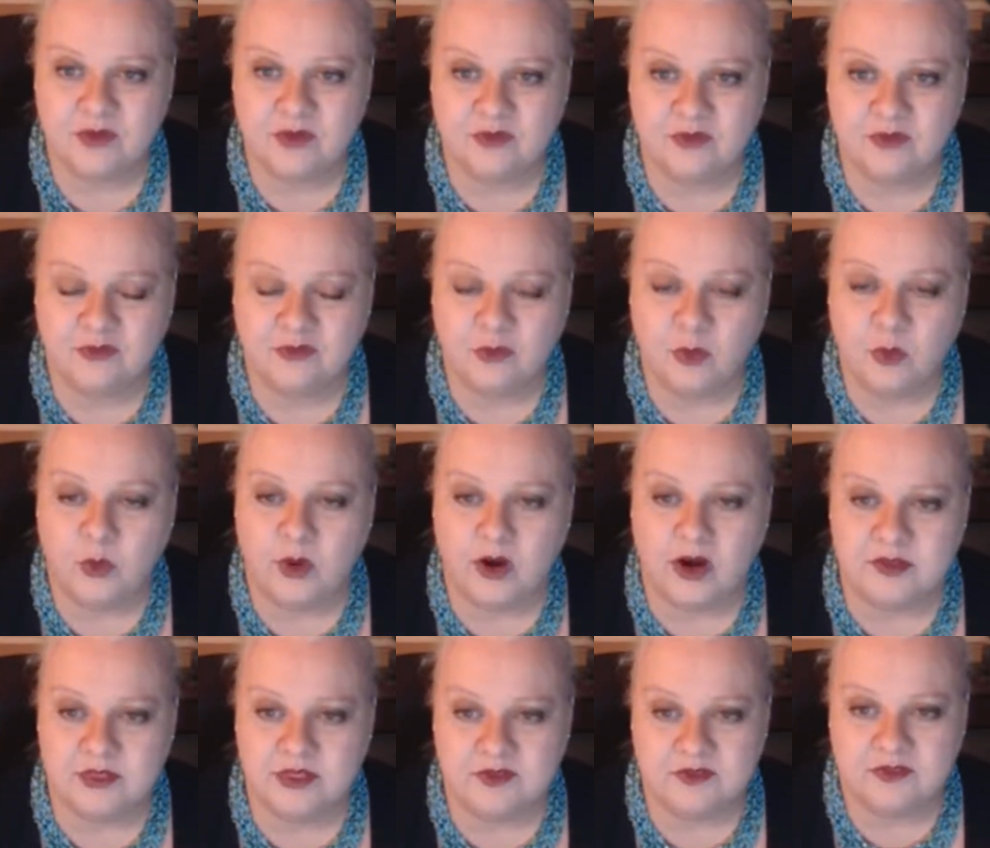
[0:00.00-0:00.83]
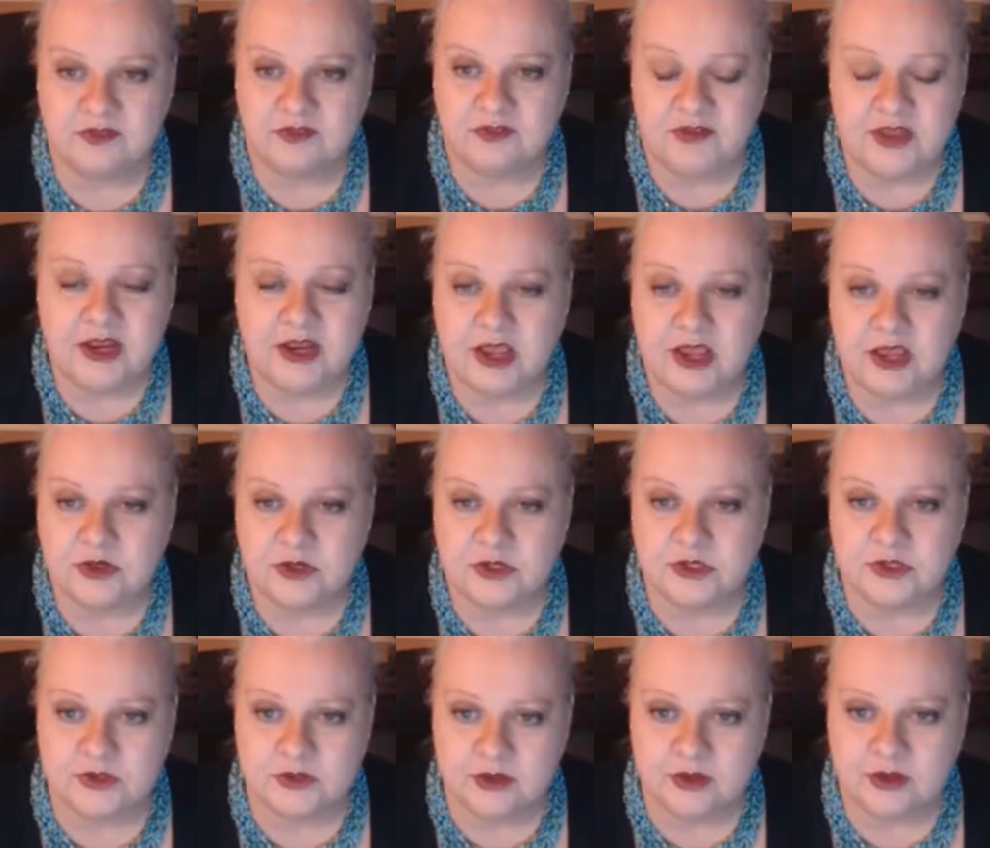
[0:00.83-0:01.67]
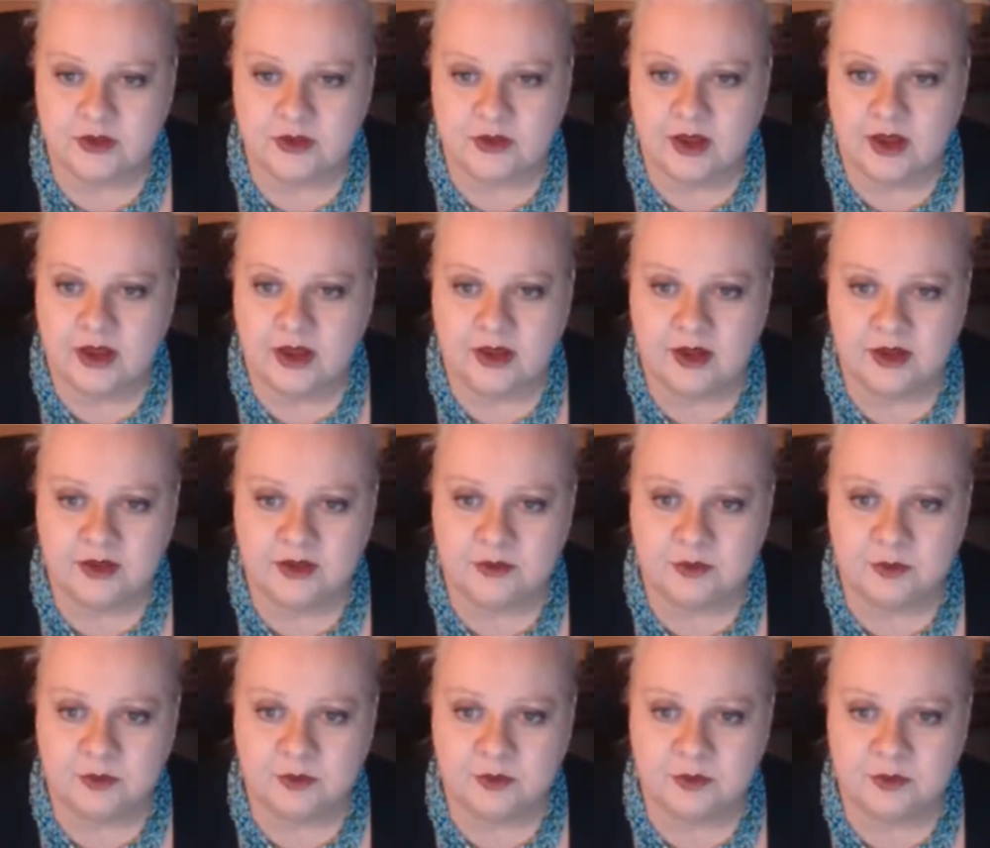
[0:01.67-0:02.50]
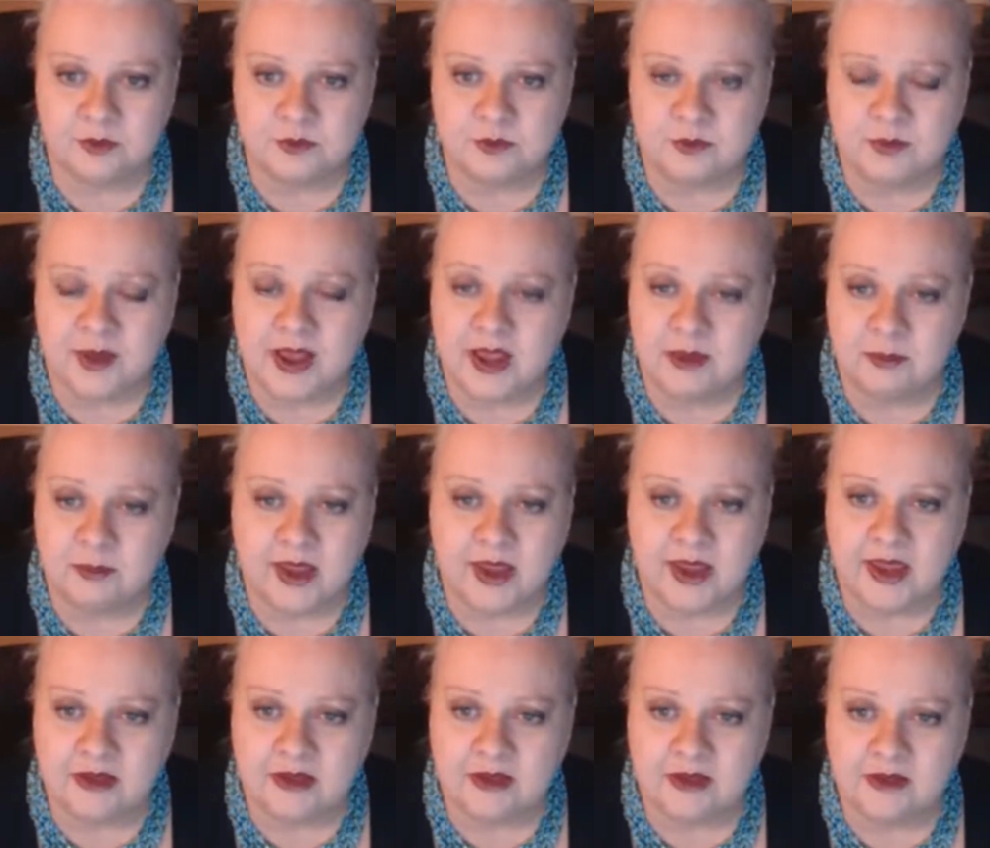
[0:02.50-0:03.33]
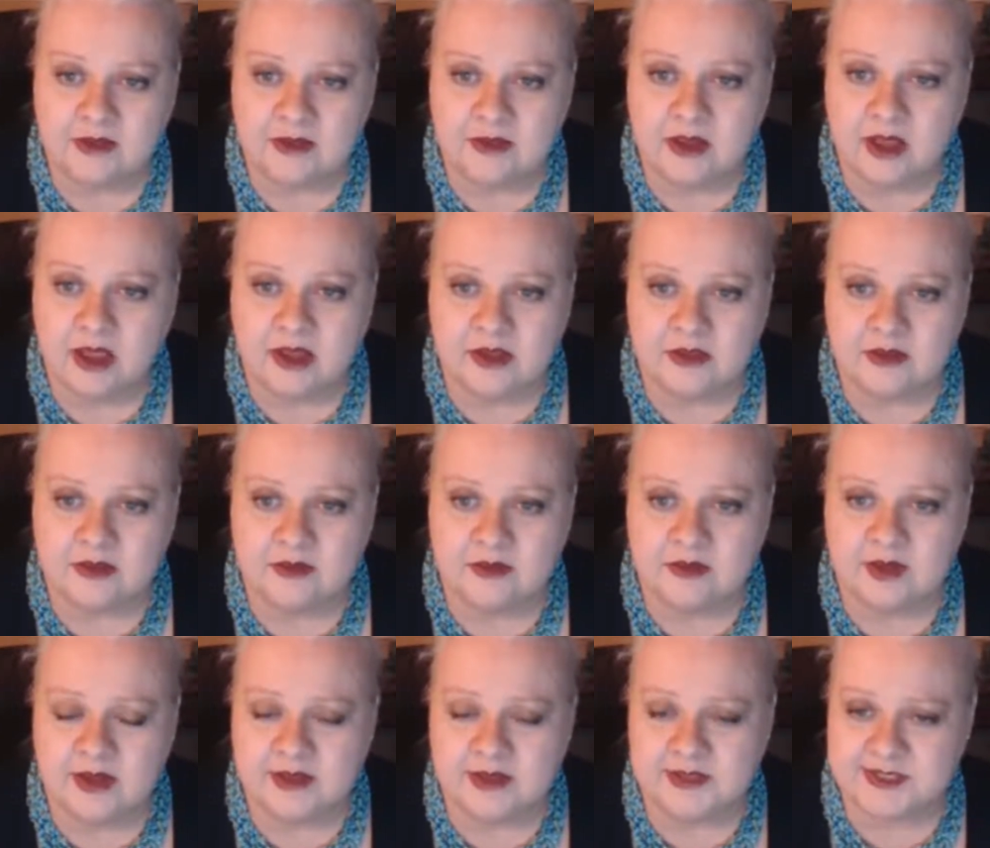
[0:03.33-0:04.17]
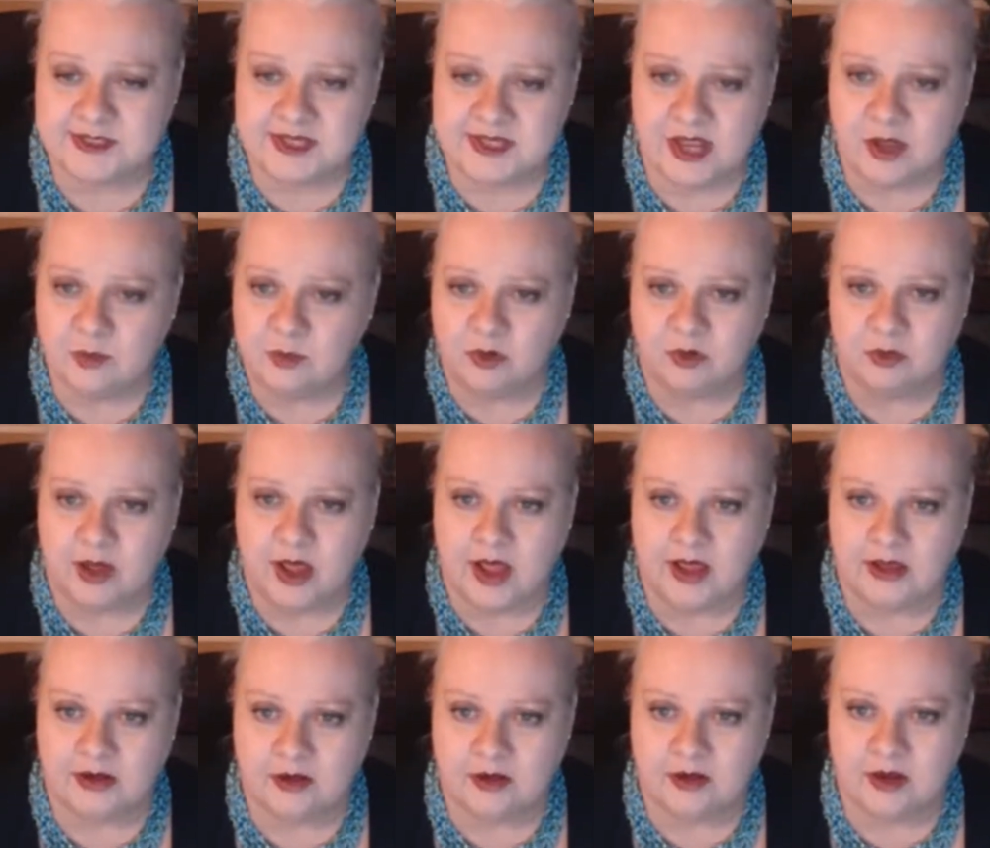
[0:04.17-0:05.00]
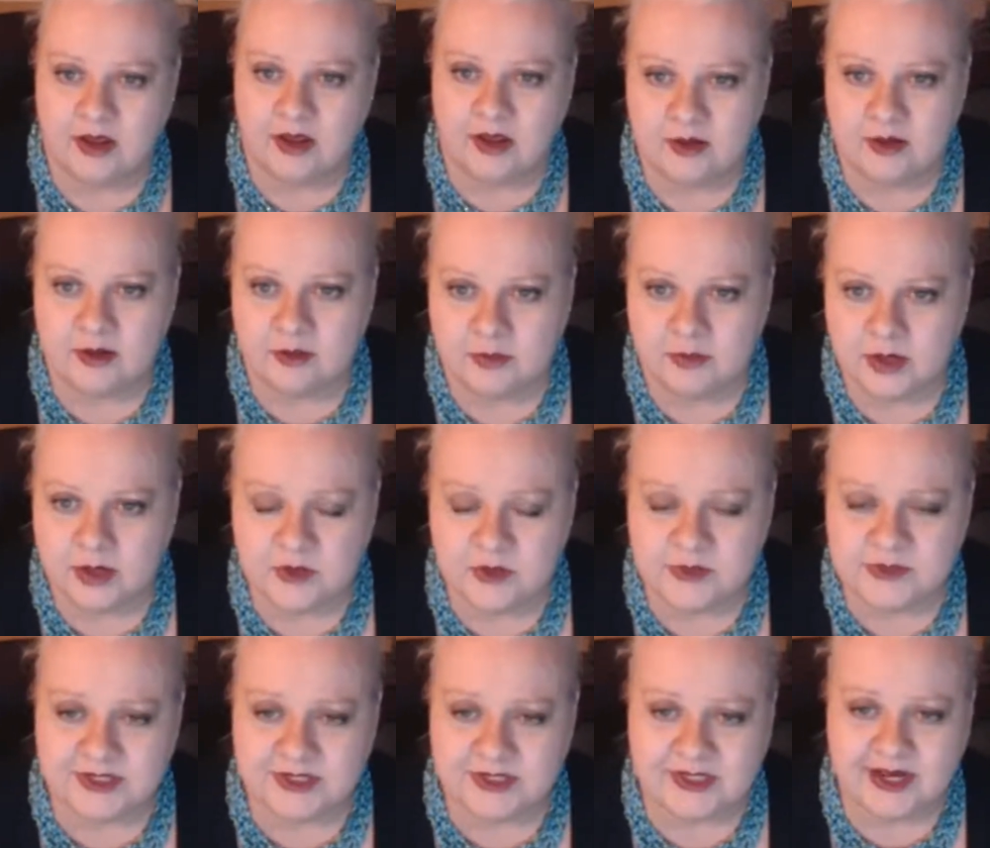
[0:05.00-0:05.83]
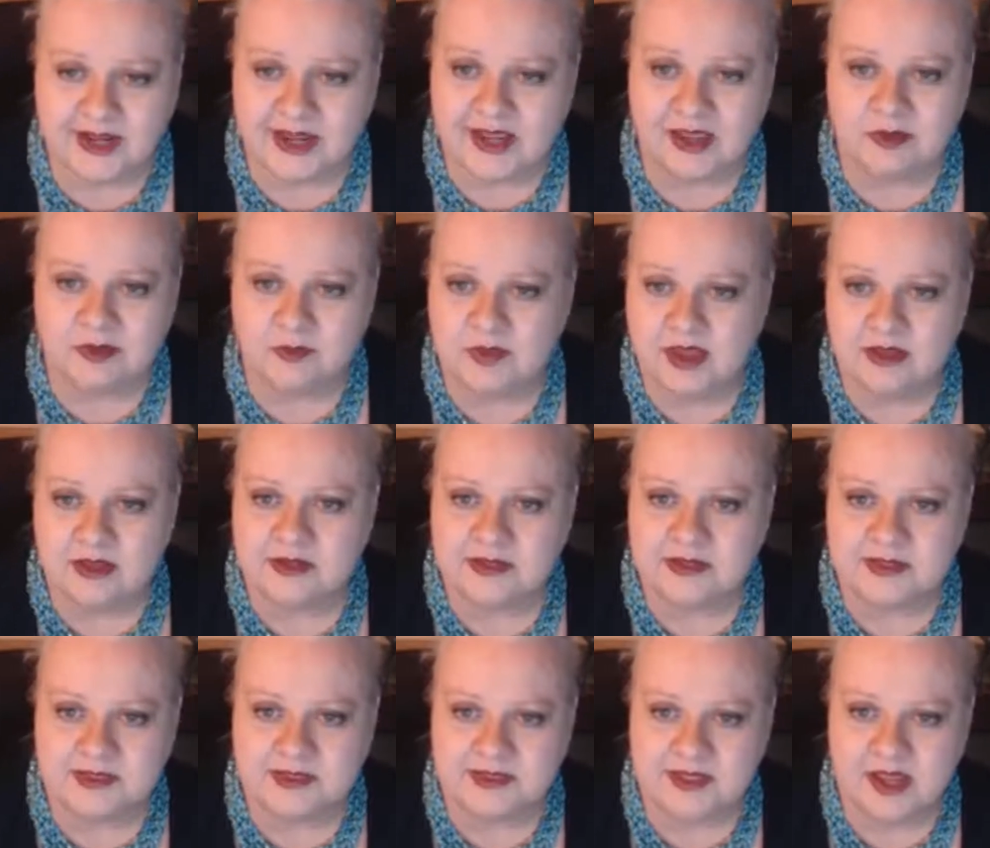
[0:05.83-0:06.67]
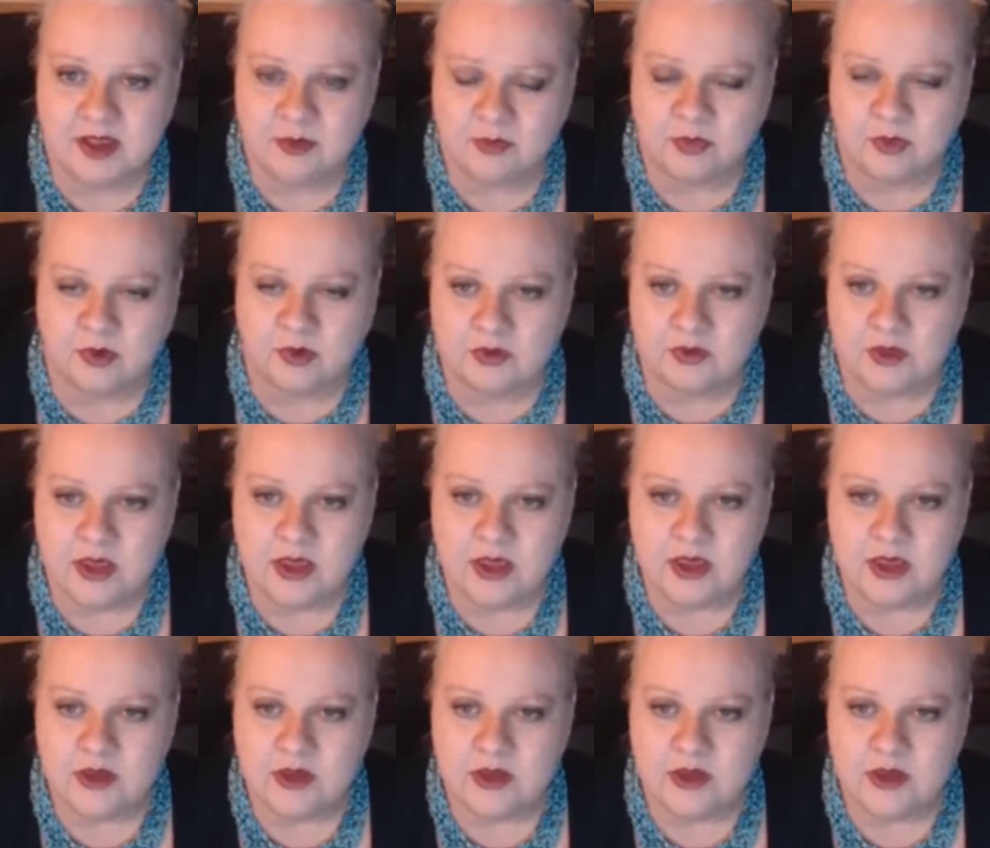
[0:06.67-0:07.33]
for the finish by buying a sample pot, by using a hand-painted sample.